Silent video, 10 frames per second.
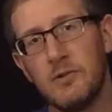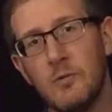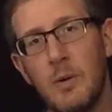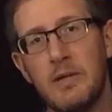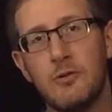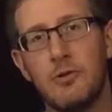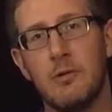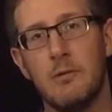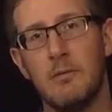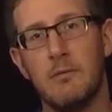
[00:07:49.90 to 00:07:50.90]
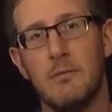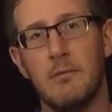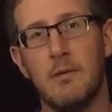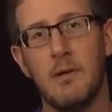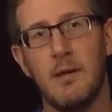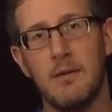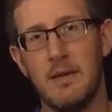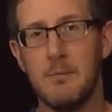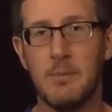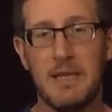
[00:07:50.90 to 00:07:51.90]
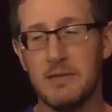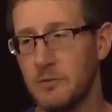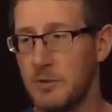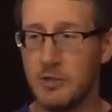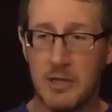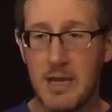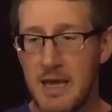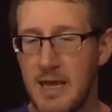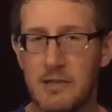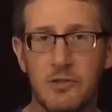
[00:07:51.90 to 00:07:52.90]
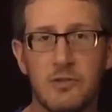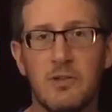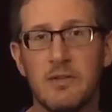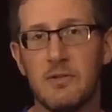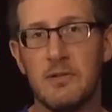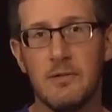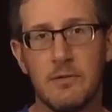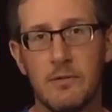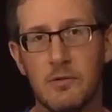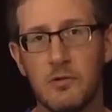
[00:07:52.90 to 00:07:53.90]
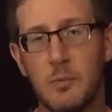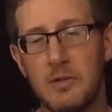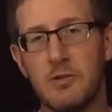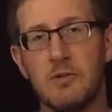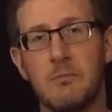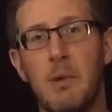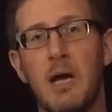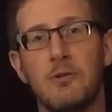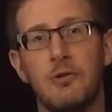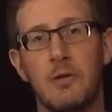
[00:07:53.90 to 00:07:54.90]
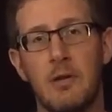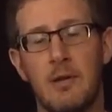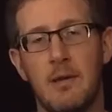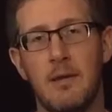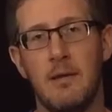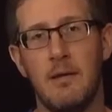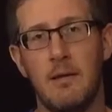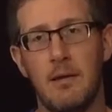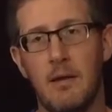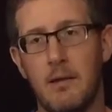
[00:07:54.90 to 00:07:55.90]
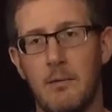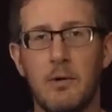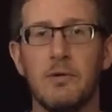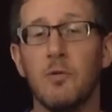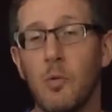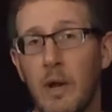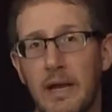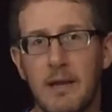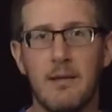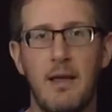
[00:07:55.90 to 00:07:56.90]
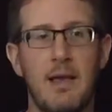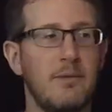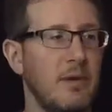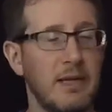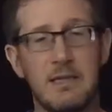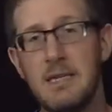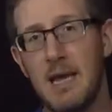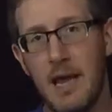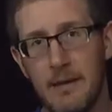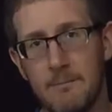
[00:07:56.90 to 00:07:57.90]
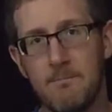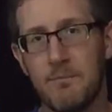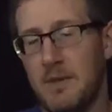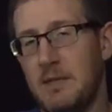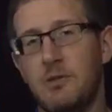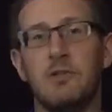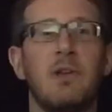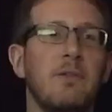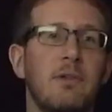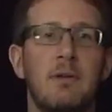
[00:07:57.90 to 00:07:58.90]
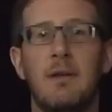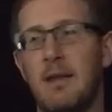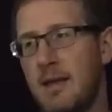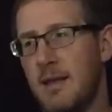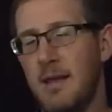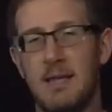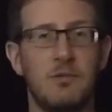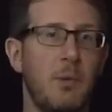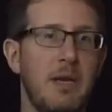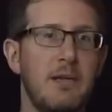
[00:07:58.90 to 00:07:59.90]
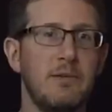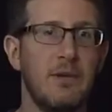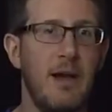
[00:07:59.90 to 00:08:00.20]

switch, the in-plane switching, it just doesn't switch as much or as quick as like a TN. It just doesn't. That's the way it is.